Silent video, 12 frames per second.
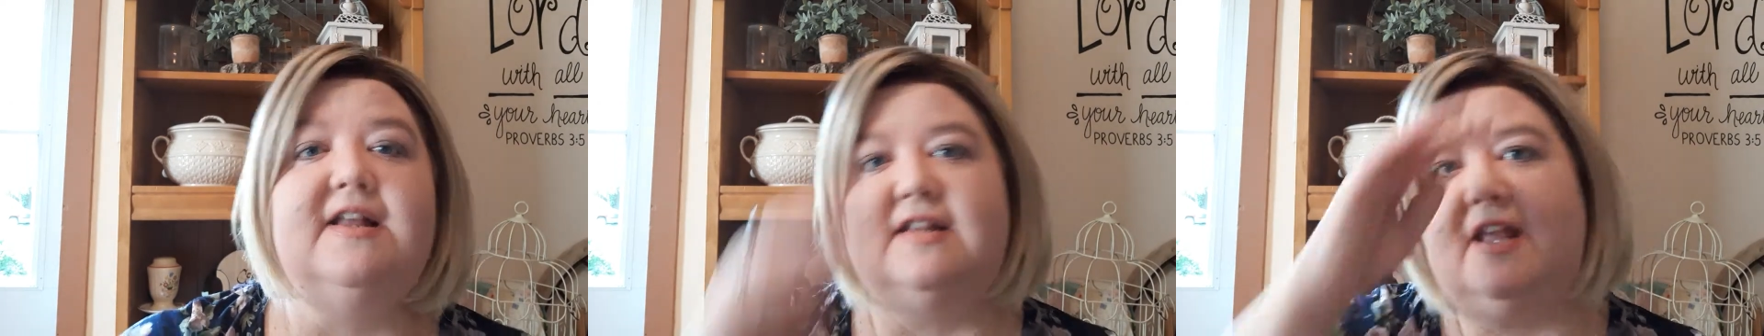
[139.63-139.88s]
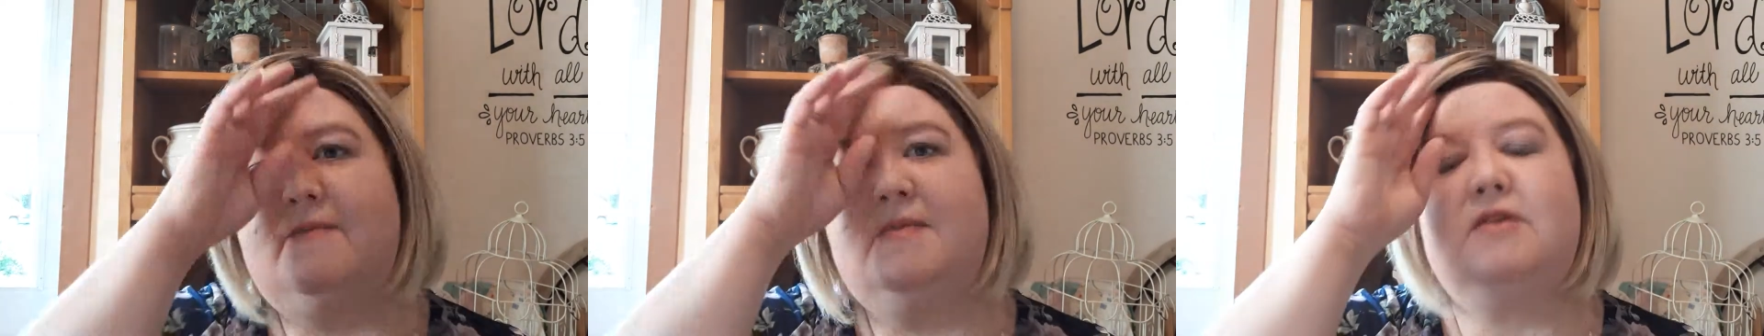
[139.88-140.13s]

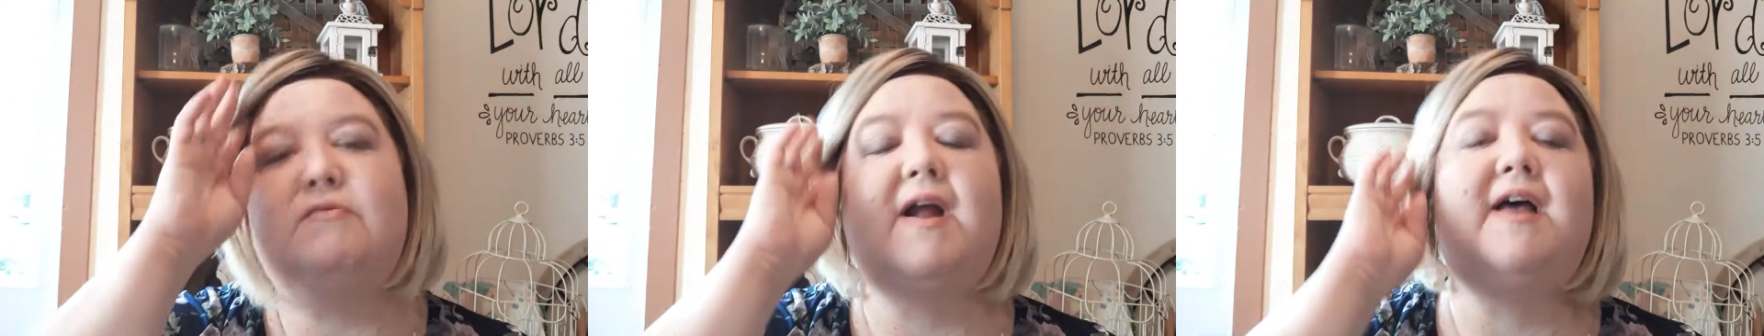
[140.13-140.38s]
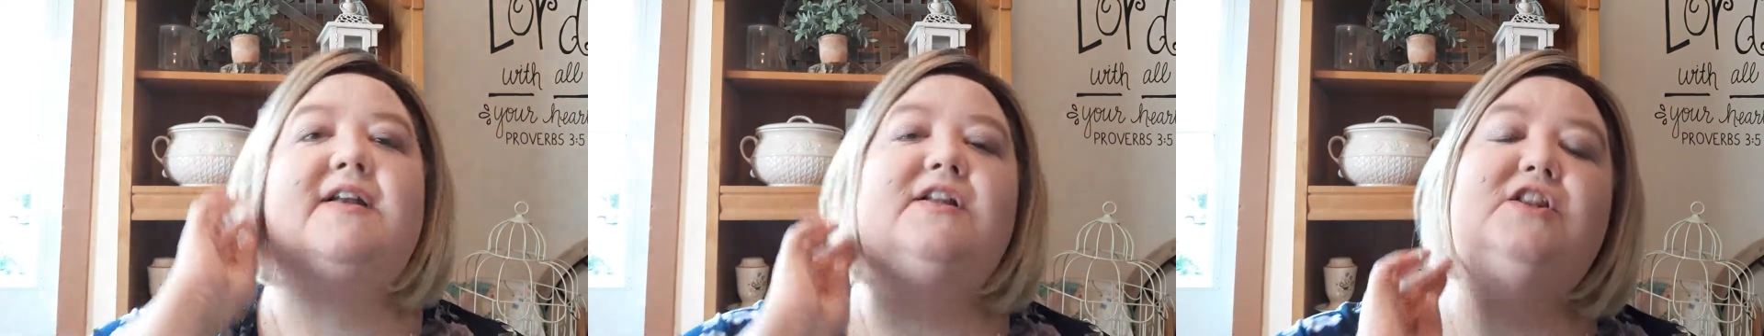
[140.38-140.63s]
They have been
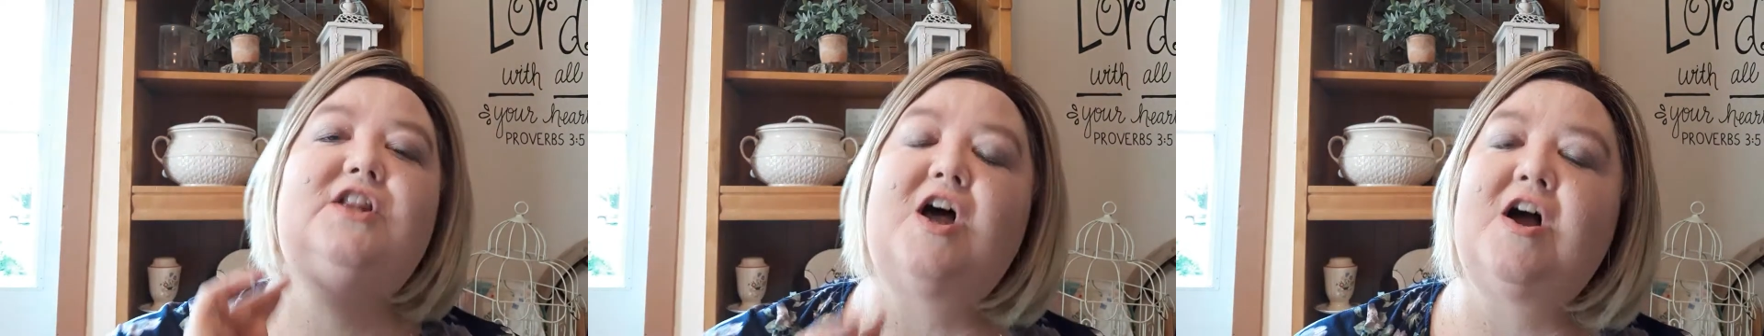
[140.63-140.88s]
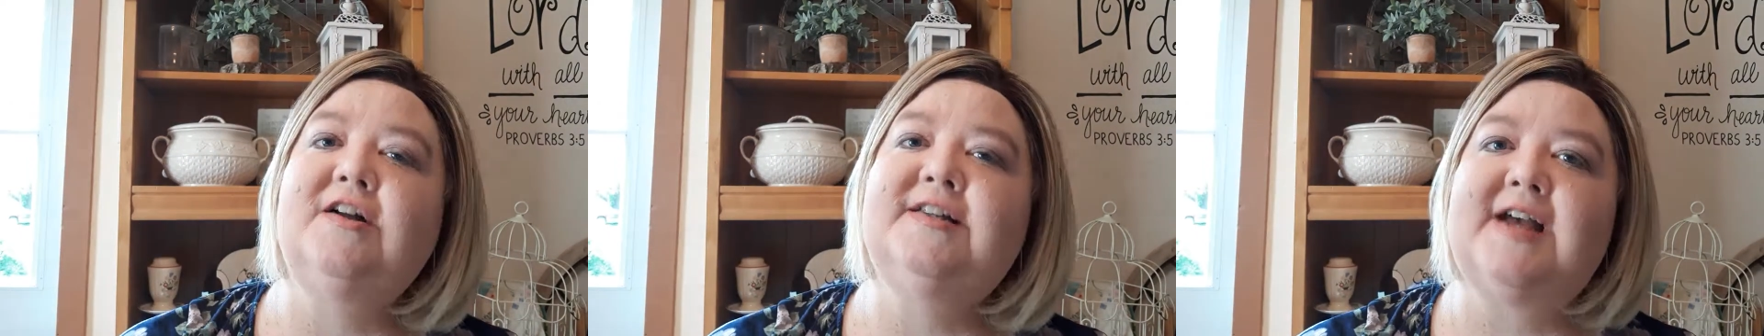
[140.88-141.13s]
around a
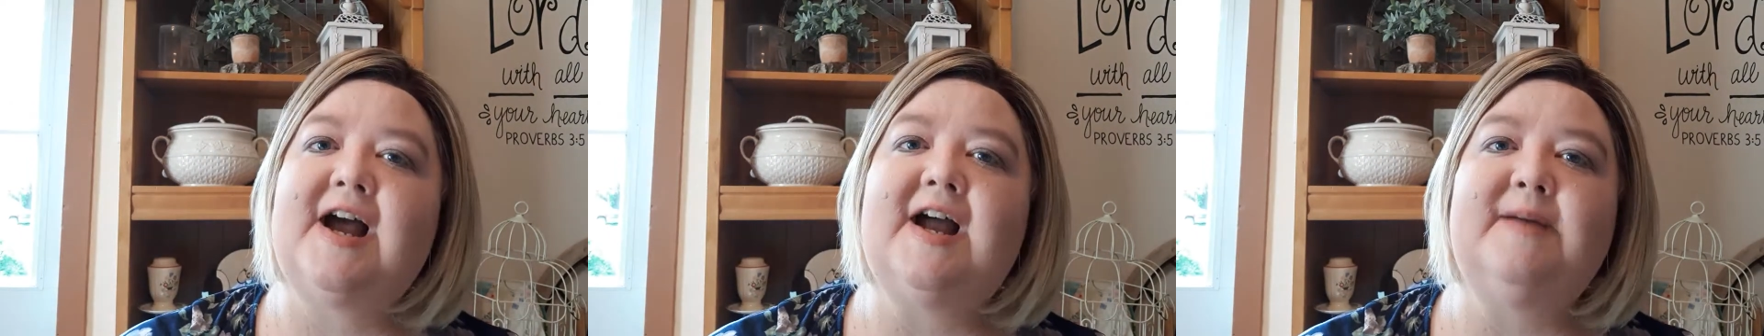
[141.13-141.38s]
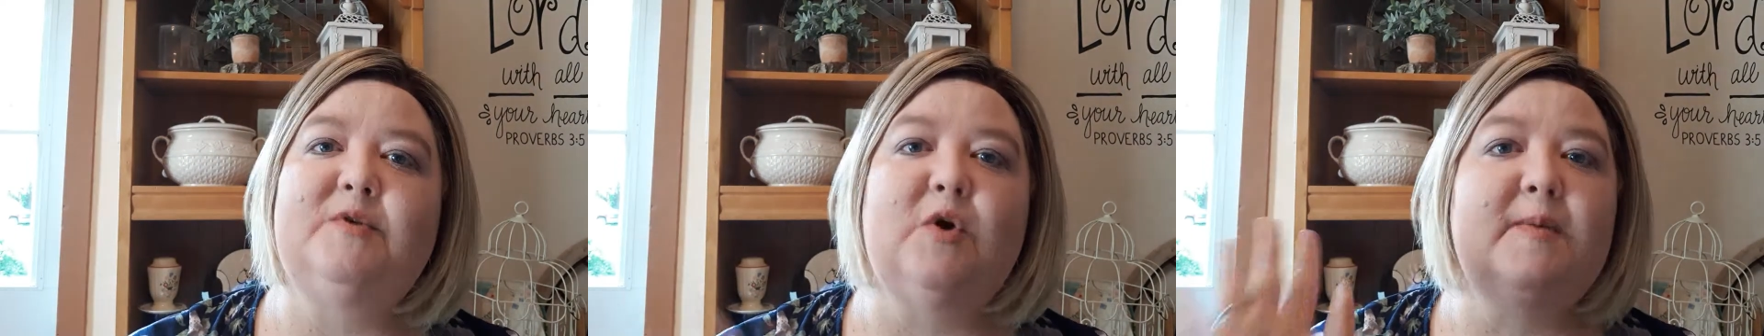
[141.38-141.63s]
long
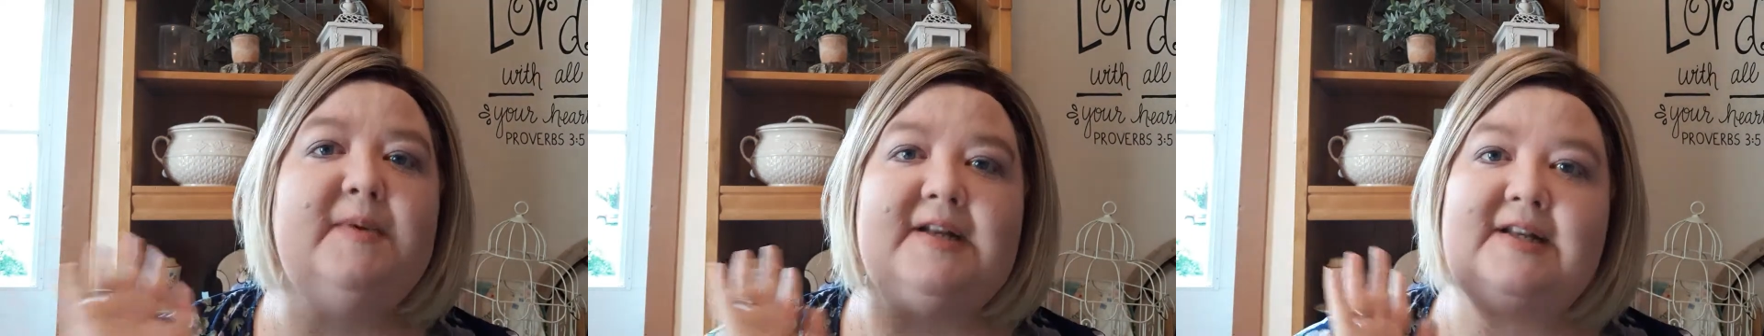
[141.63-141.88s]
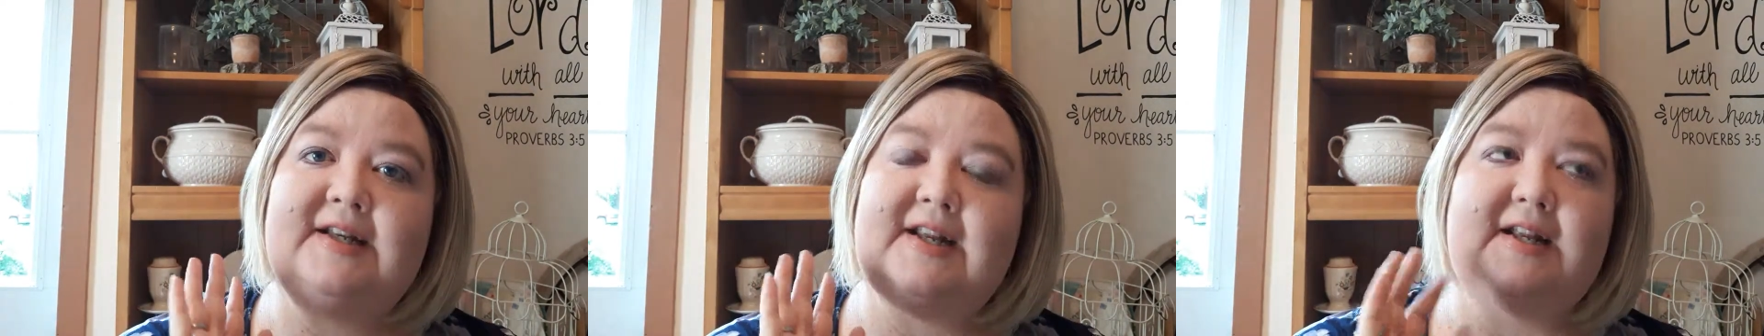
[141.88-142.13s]
time.
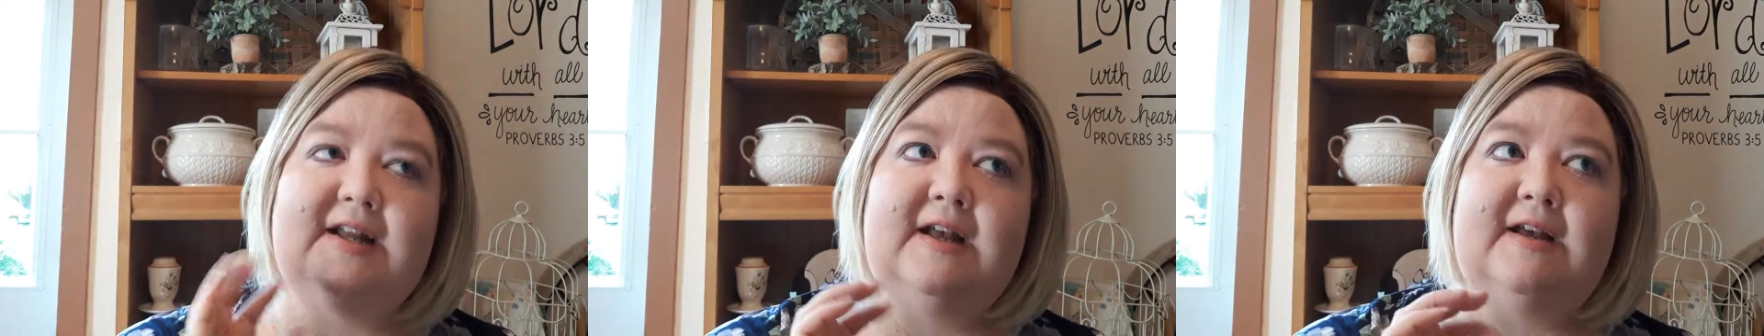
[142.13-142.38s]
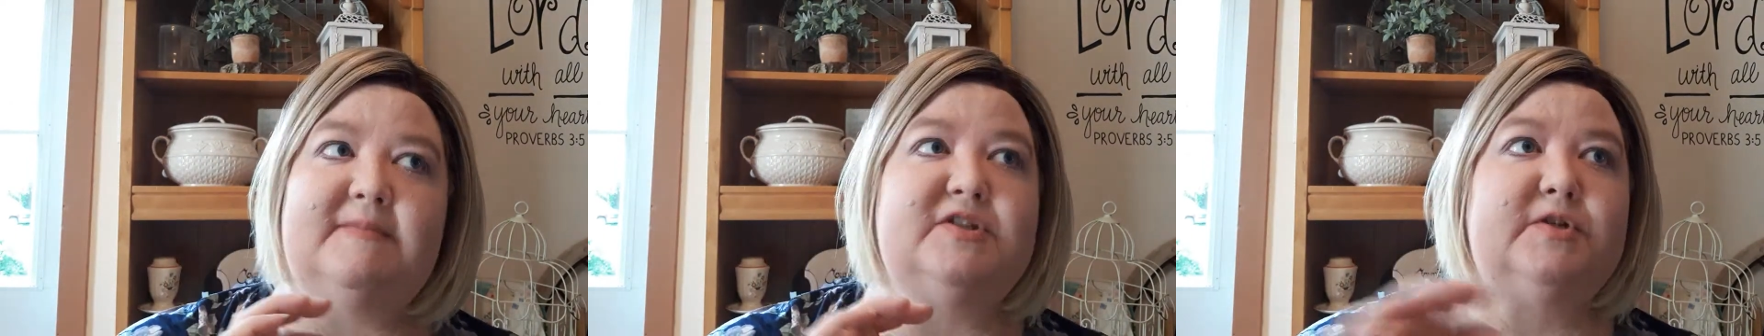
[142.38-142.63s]
Corbin
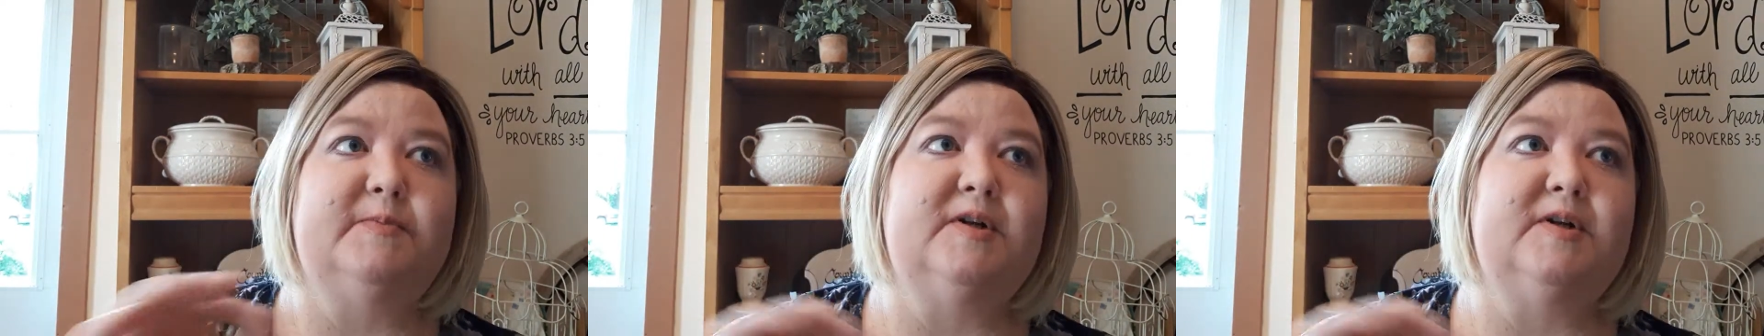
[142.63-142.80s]
uh, Mr.